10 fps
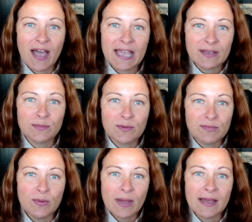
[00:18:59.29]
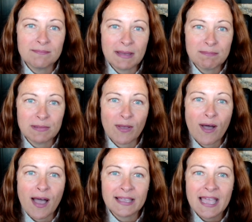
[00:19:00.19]
I could review it on my
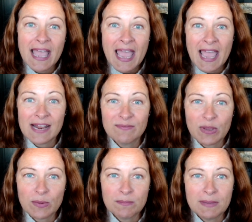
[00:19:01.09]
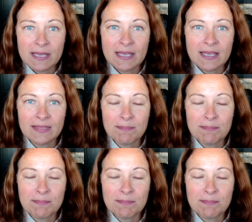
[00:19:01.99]
blog and if there would be the